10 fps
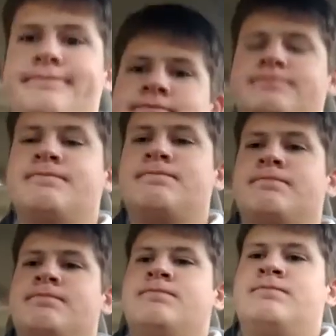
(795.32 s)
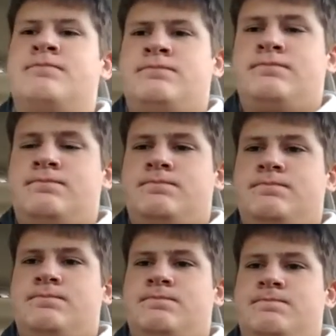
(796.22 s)

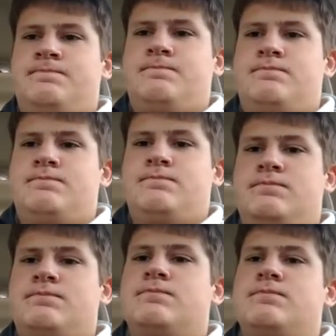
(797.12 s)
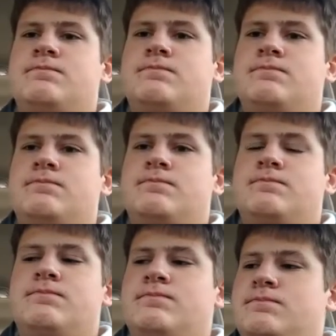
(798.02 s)

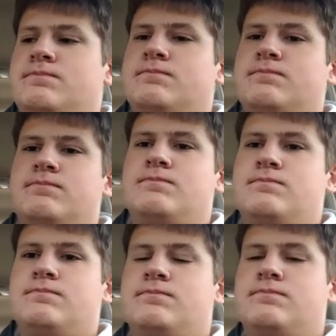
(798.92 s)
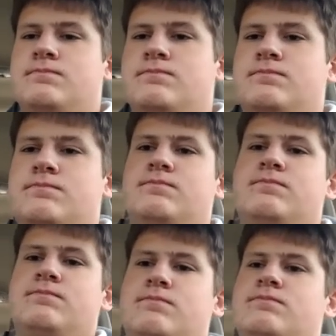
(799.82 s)

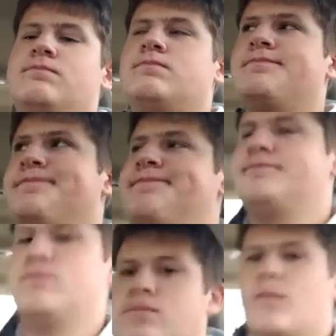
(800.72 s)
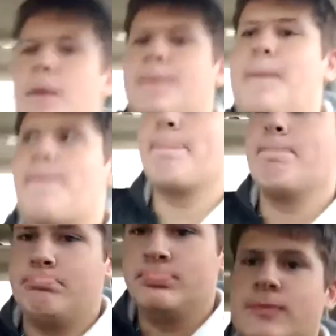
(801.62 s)

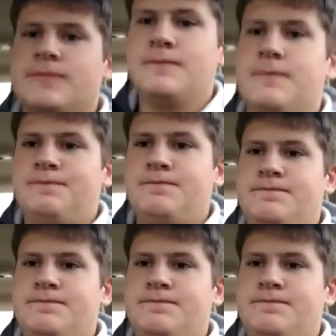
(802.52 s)
This person isn't speaking.